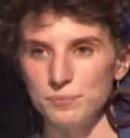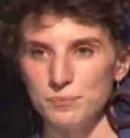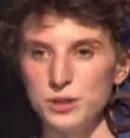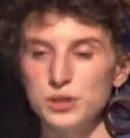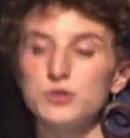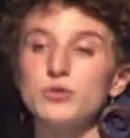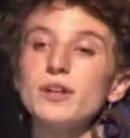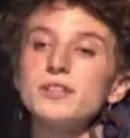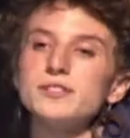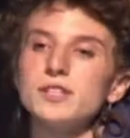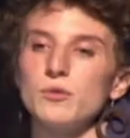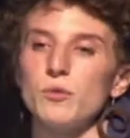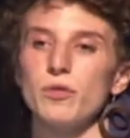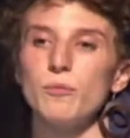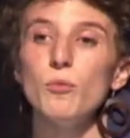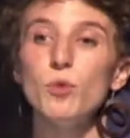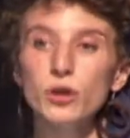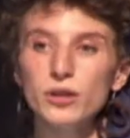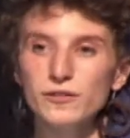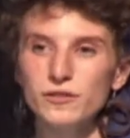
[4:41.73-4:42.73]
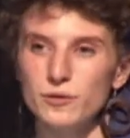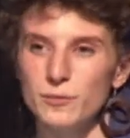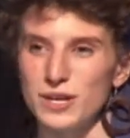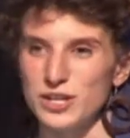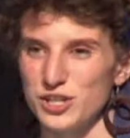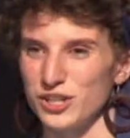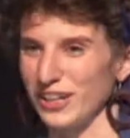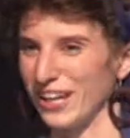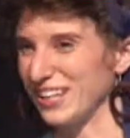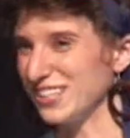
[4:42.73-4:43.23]
be trusted with more
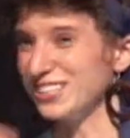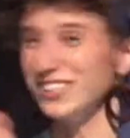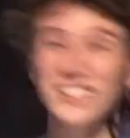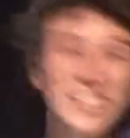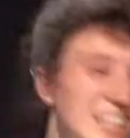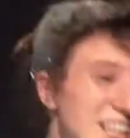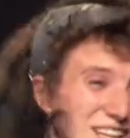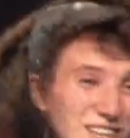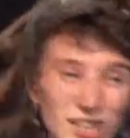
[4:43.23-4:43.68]
information, like deleting